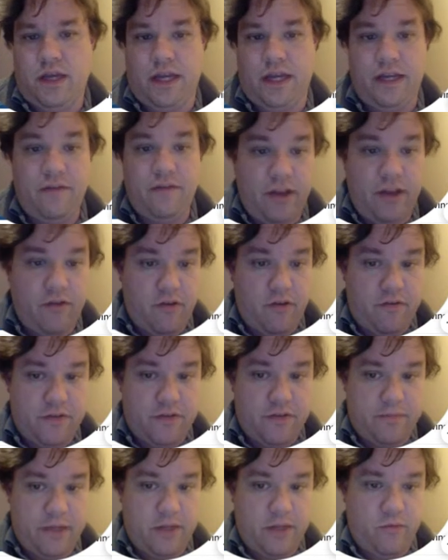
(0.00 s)
And if they rough
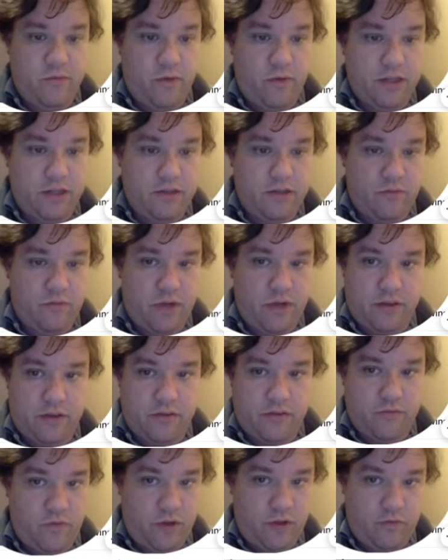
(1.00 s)
a spade, what
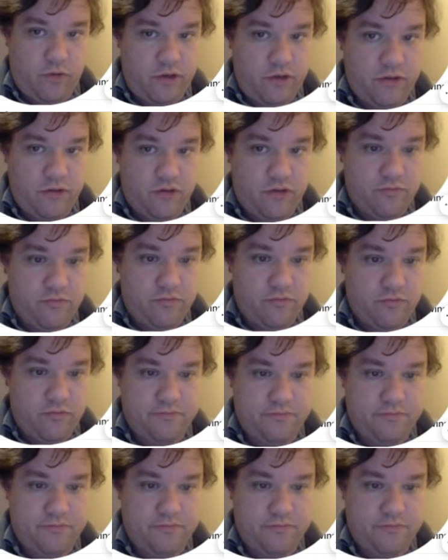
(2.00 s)
will you do?